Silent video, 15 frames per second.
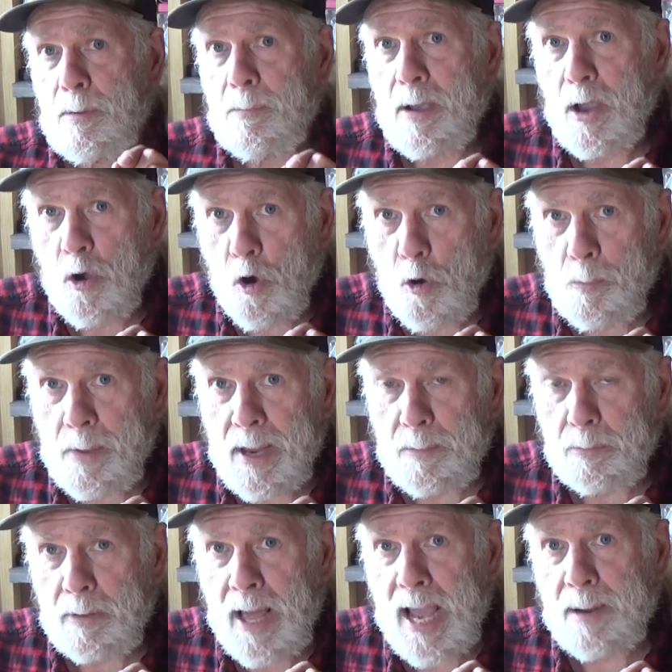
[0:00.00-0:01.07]
of my homemade
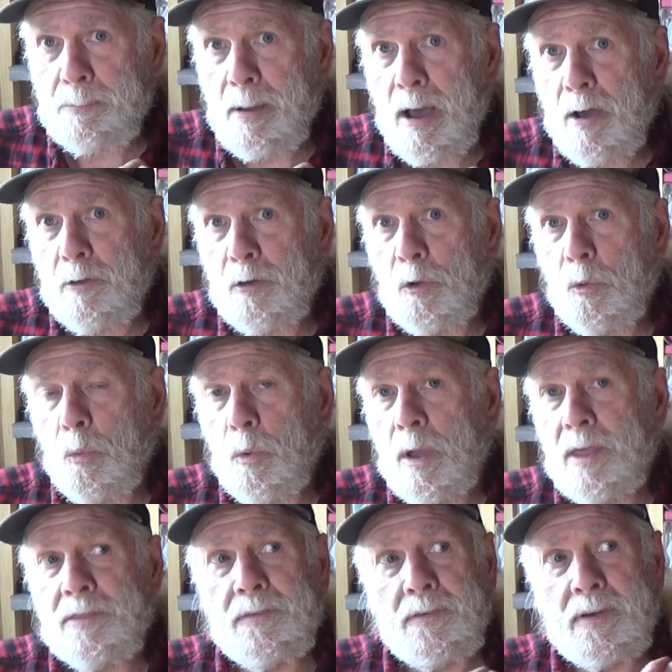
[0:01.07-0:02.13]
black powder
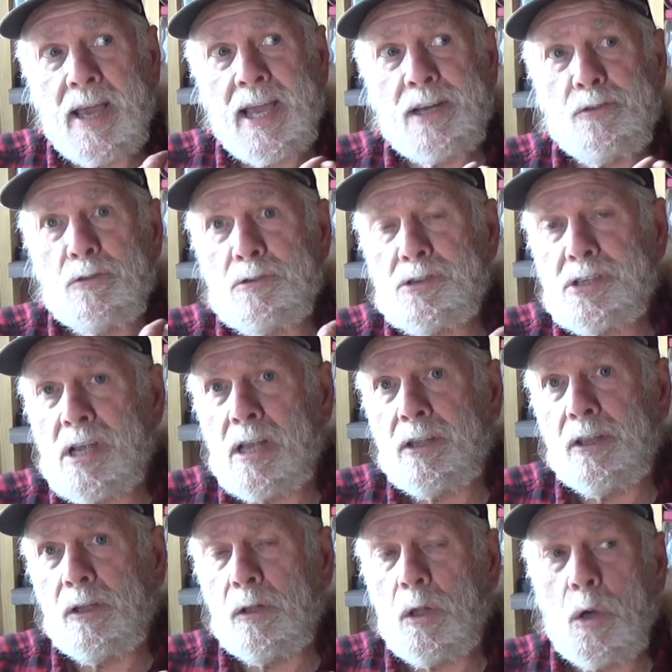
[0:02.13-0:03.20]
with
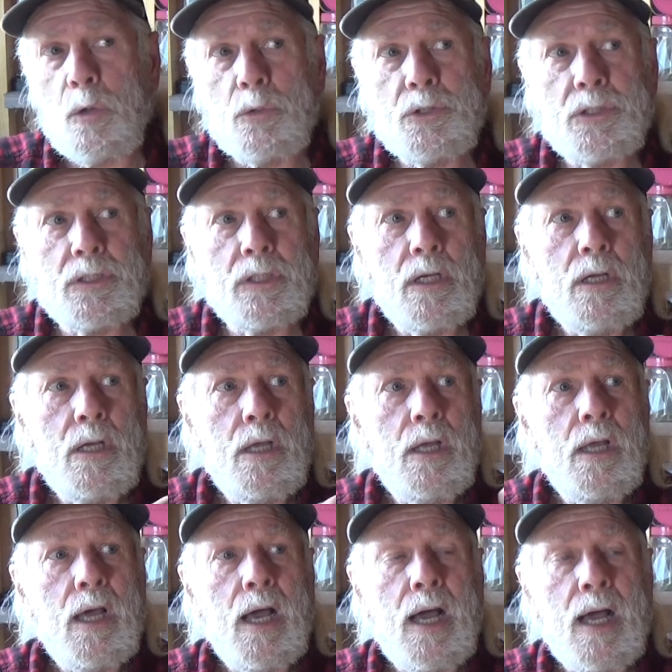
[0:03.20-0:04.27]
nitrocellulose
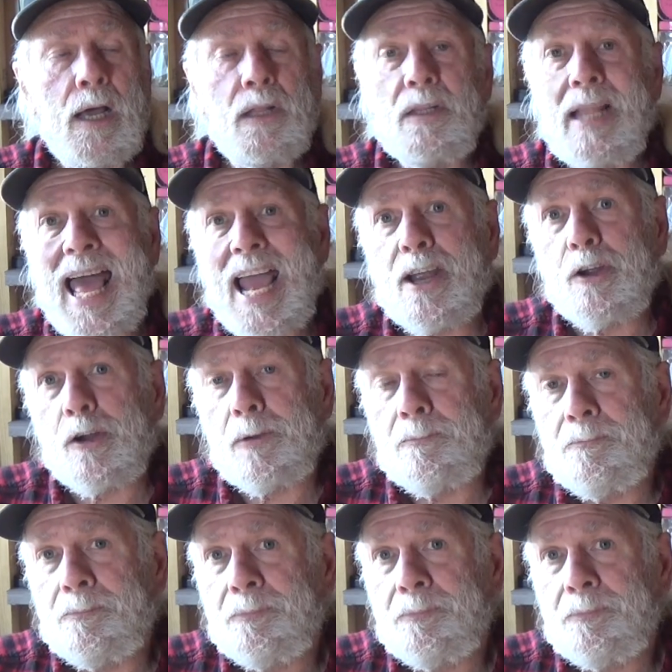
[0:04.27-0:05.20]
lacquer.